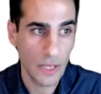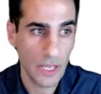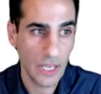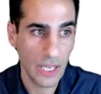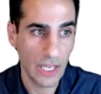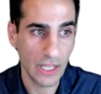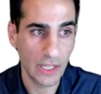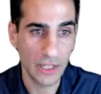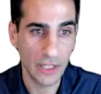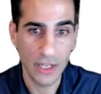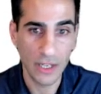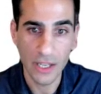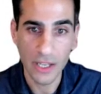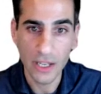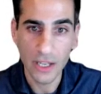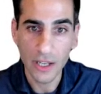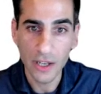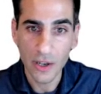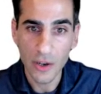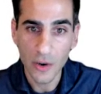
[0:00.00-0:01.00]
And
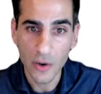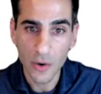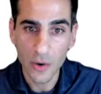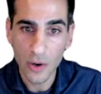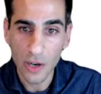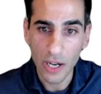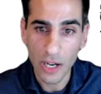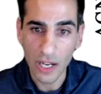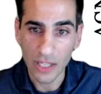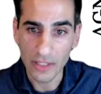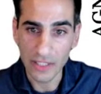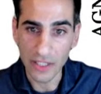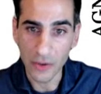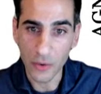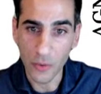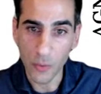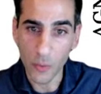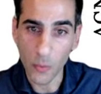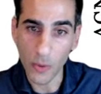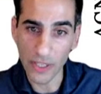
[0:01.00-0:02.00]
I think
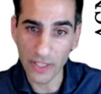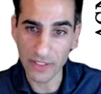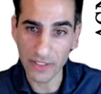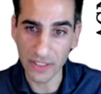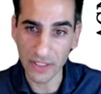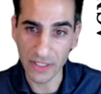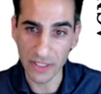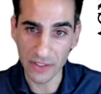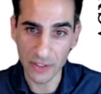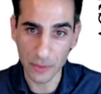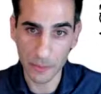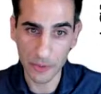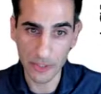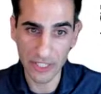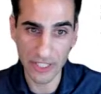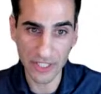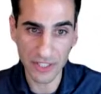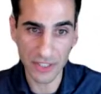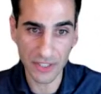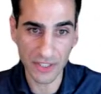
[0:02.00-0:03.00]
one of the
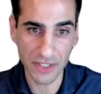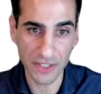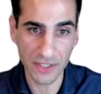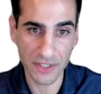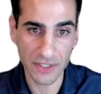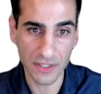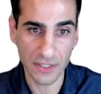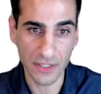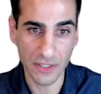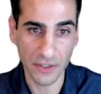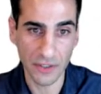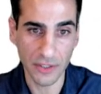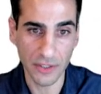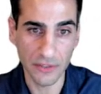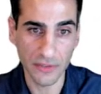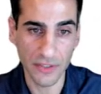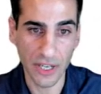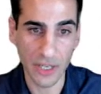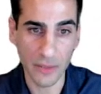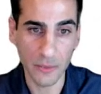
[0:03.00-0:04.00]
interpretations, and you can
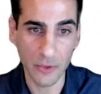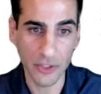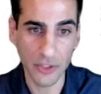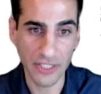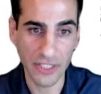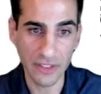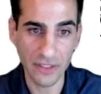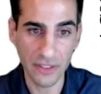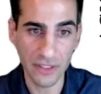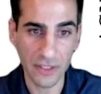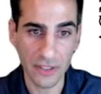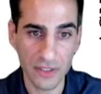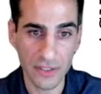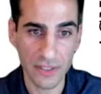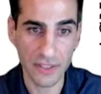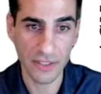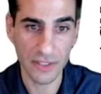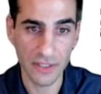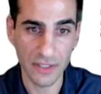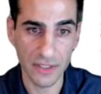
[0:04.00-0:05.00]
find more details
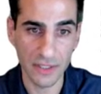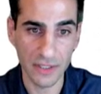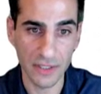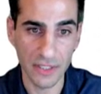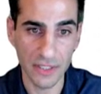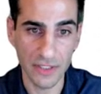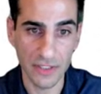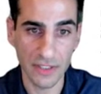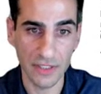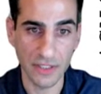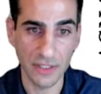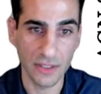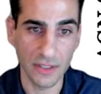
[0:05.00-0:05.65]
in this